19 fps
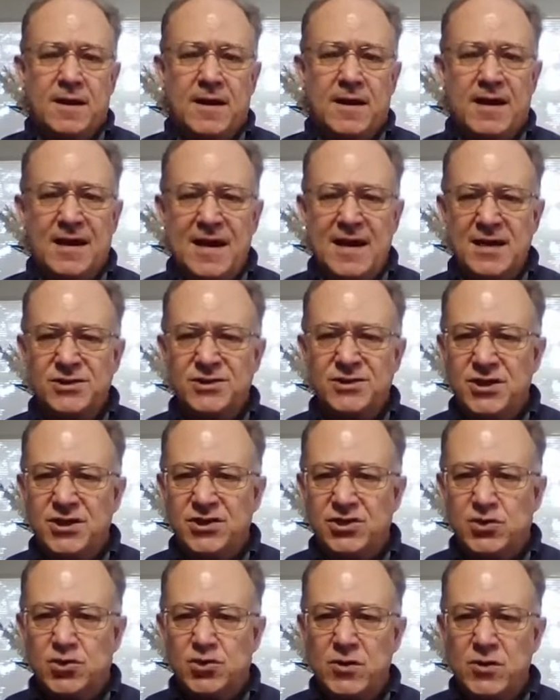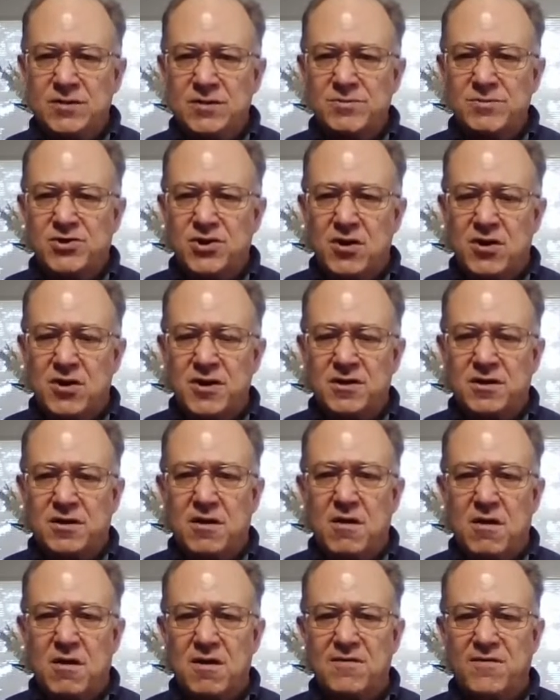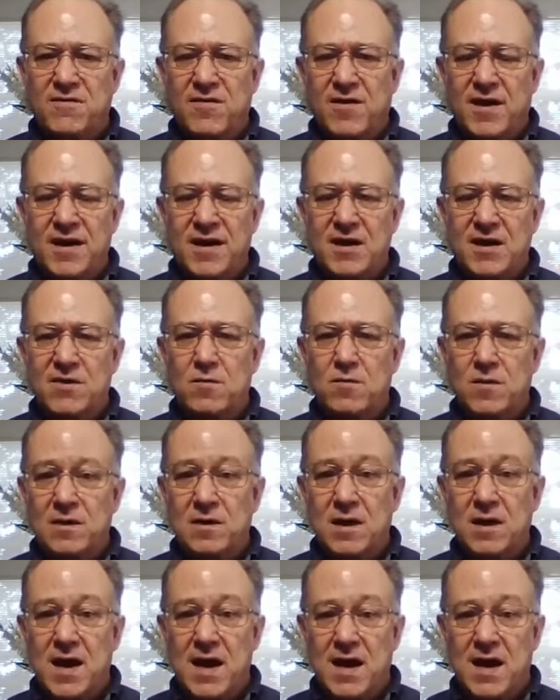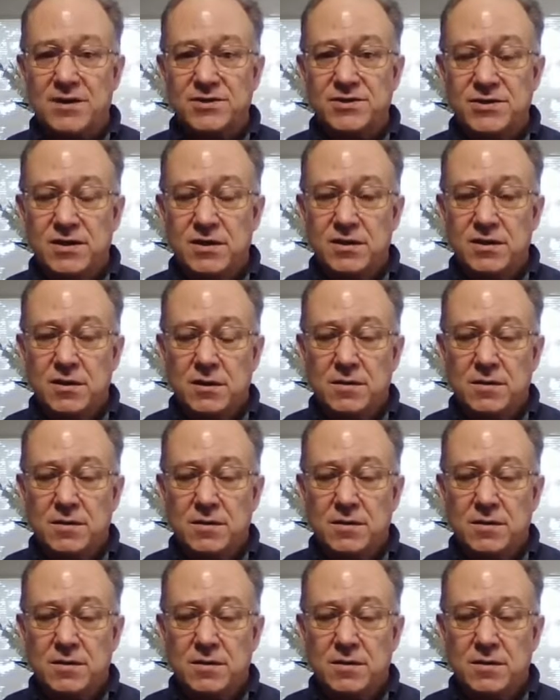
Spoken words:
And as this dream started to codify, he realized